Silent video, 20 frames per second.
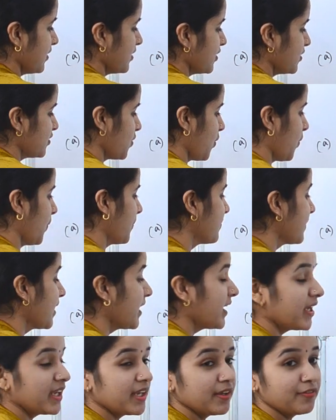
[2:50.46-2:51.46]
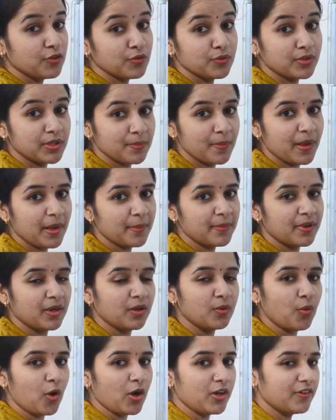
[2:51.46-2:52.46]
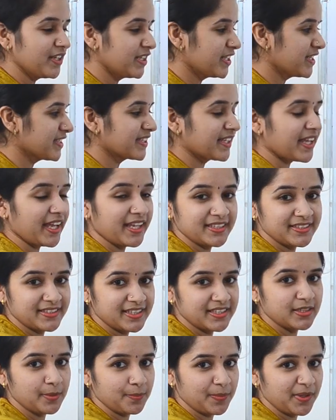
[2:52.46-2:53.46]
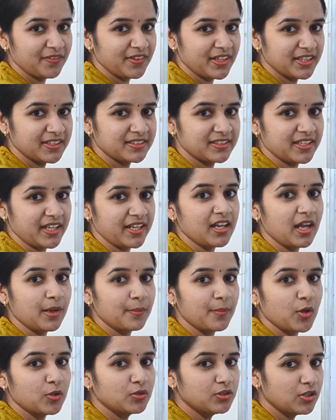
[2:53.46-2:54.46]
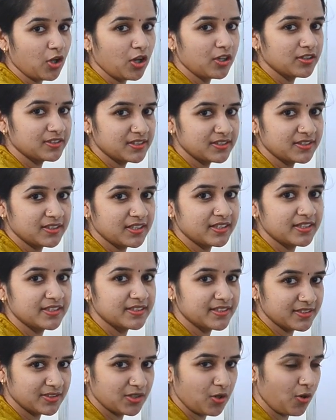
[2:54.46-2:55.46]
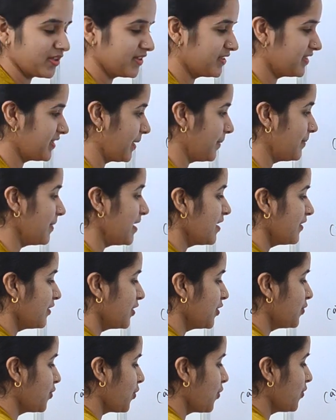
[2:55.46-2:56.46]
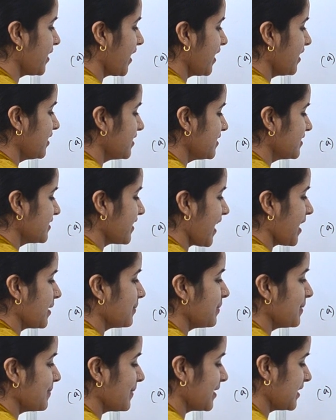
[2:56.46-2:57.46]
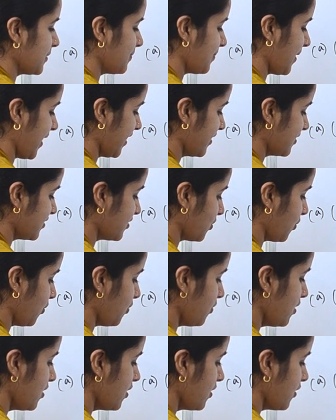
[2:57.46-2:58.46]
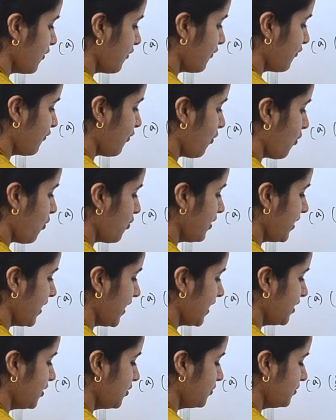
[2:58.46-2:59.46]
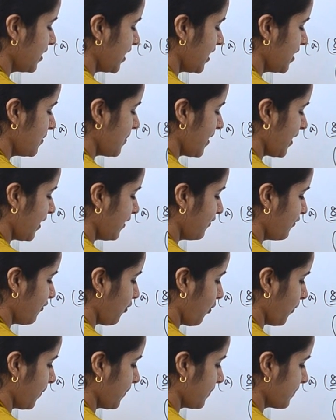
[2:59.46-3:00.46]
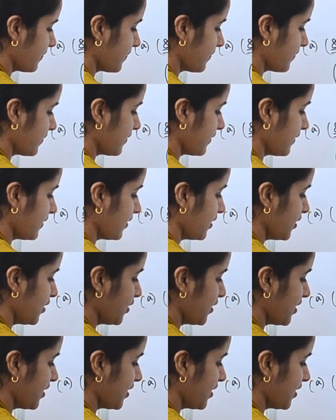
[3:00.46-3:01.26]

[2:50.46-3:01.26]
So if you remember what we discussed in the previous thing about the laws and surds concept, you know that this can be multiplied. So 4 into 3 by 4. You